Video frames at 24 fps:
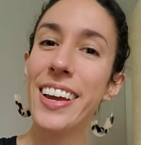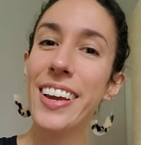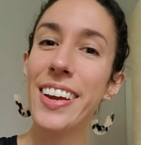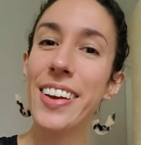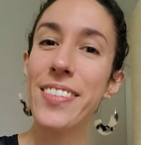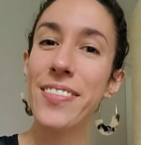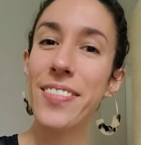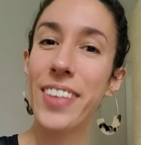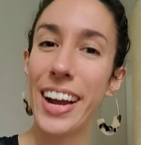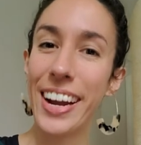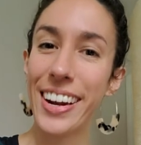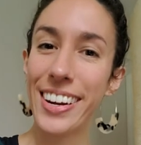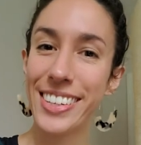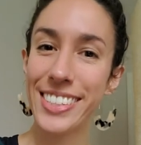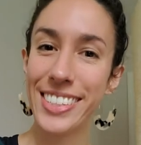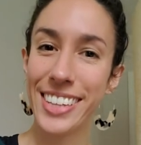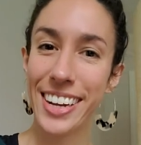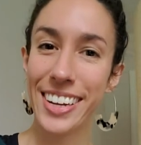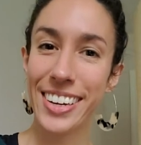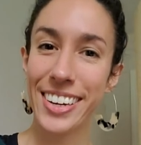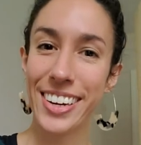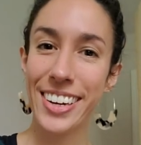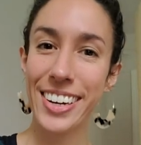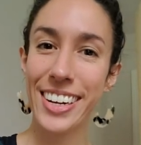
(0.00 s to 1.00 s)
Fire
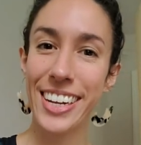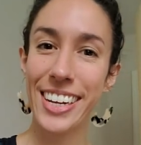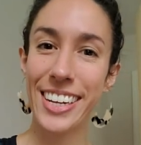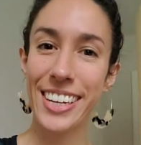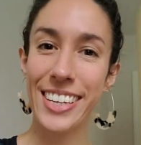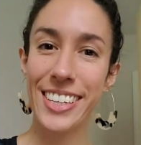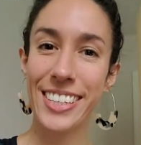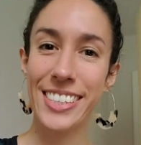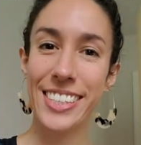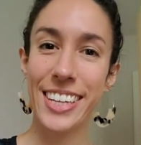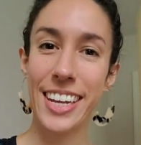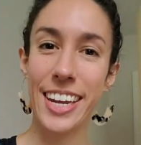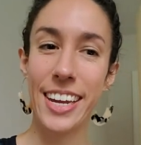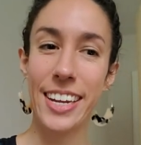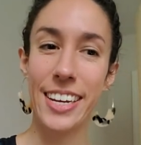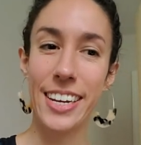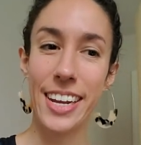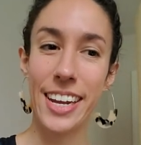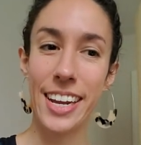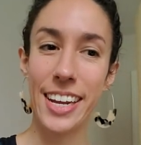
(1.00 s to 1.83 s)
cider is an